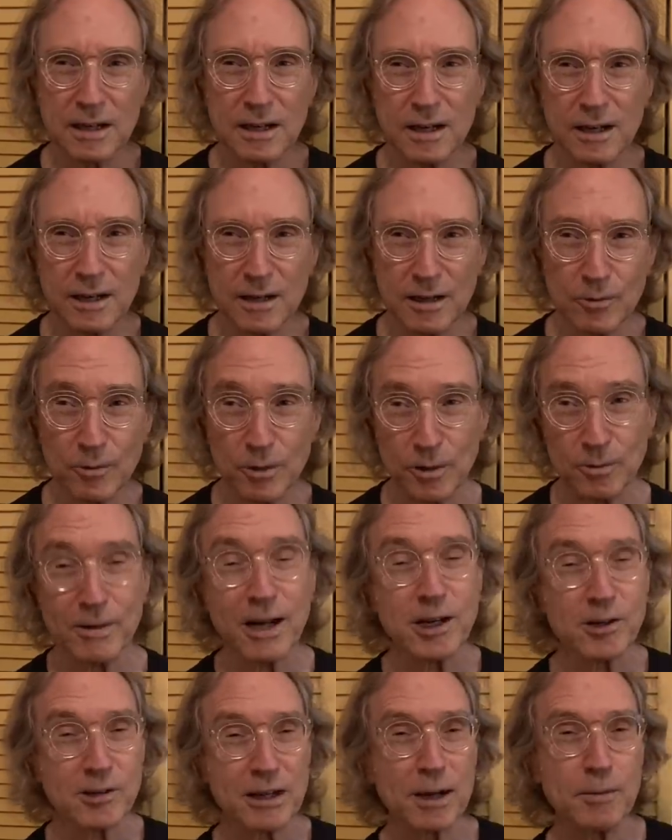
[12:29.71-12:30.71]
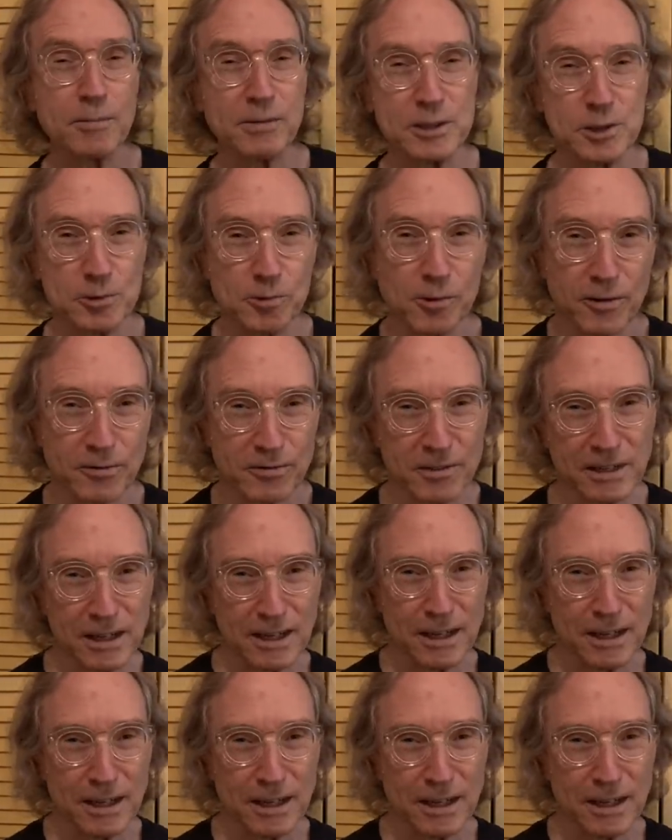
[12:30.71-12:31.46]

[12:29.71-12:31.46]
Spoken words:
Record companies are offering,